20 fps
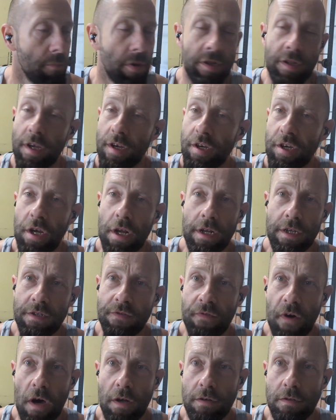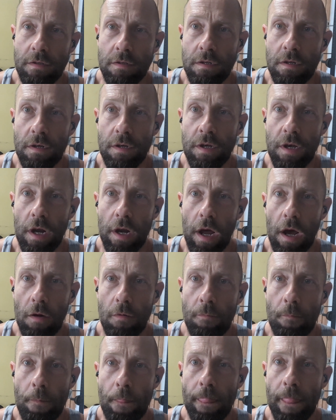this shit is fun, you
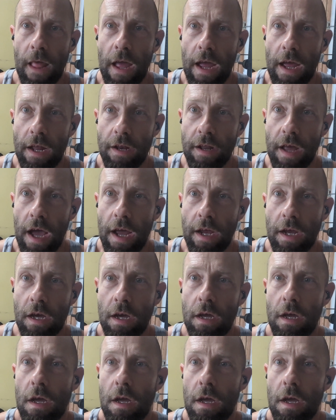know? And like,